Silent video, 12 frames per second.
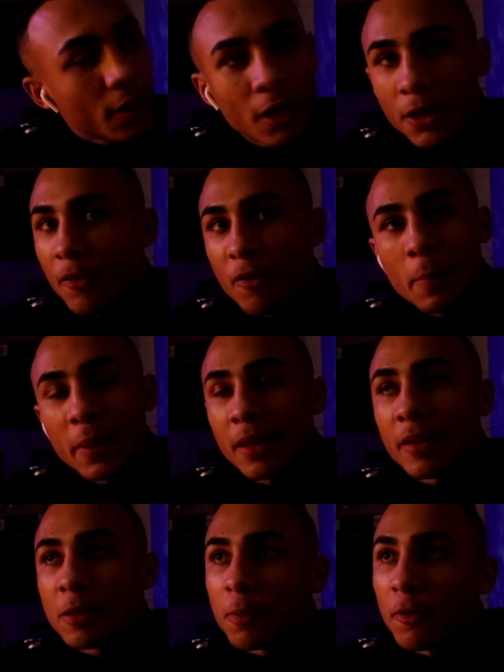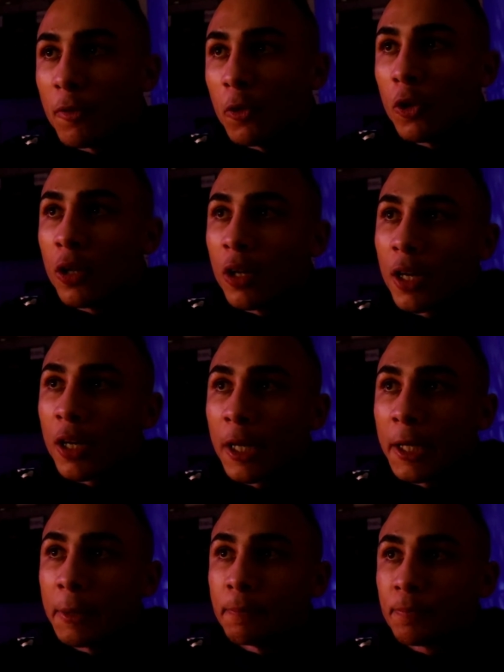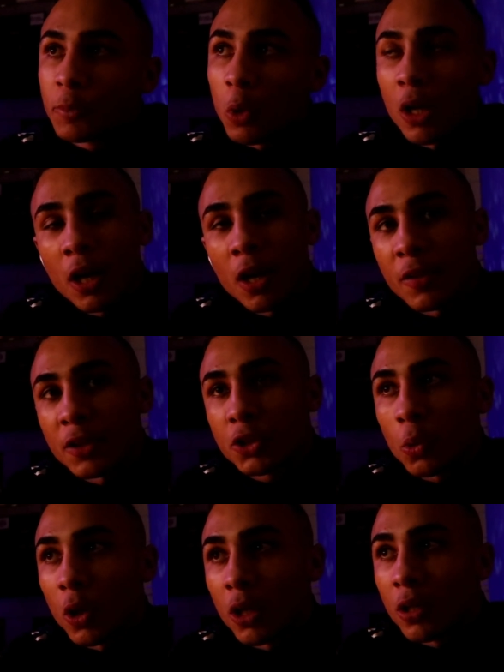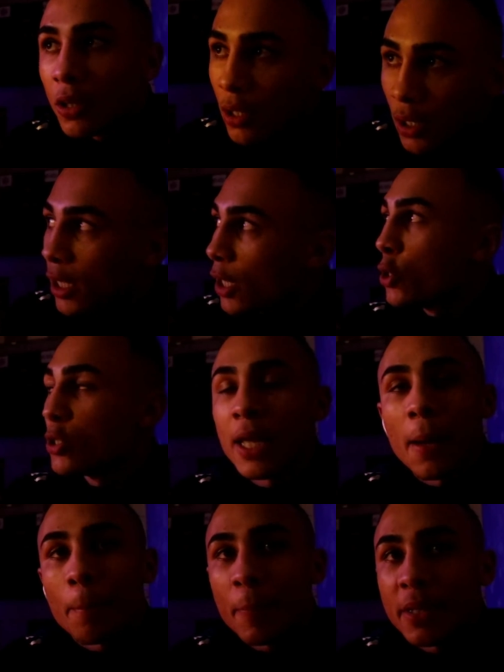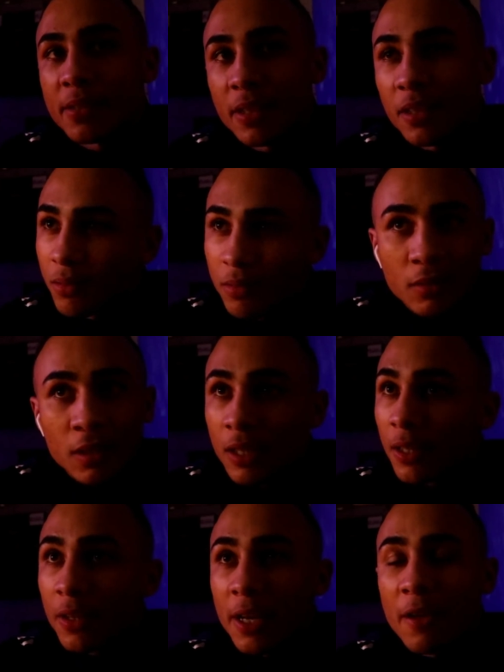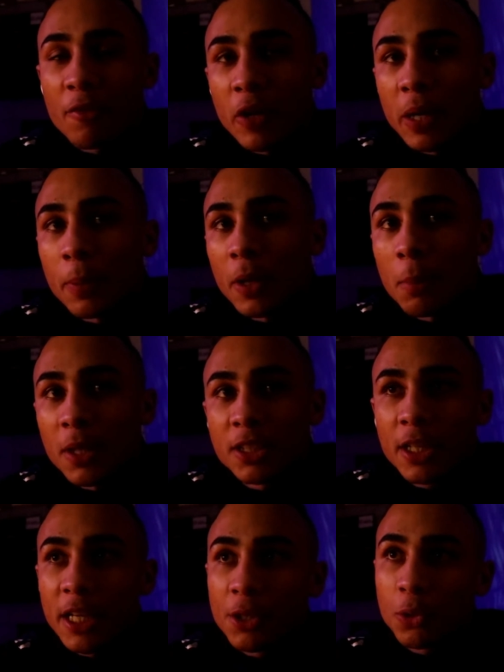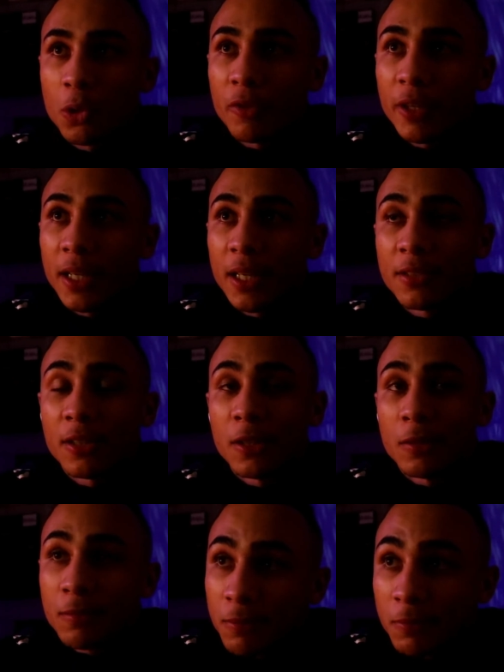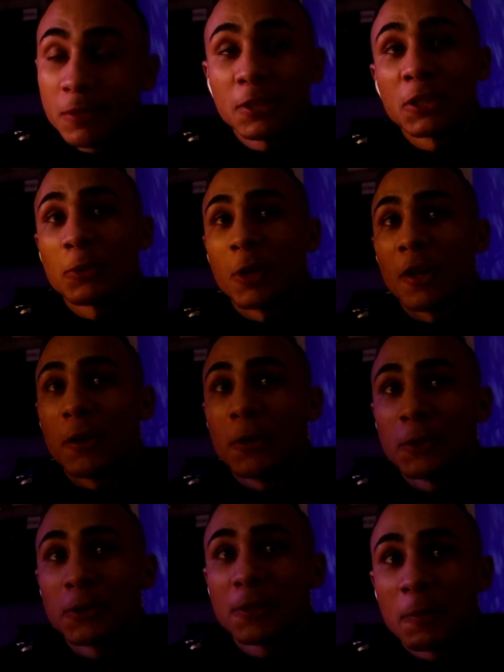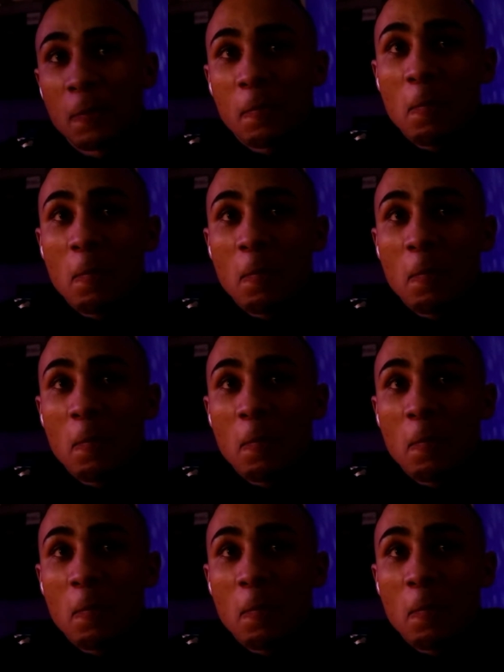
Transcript: No, I've never been in this before. Like, when I got in the squad, it was that busy. They never really put in my schedule, really, so it's just one of those.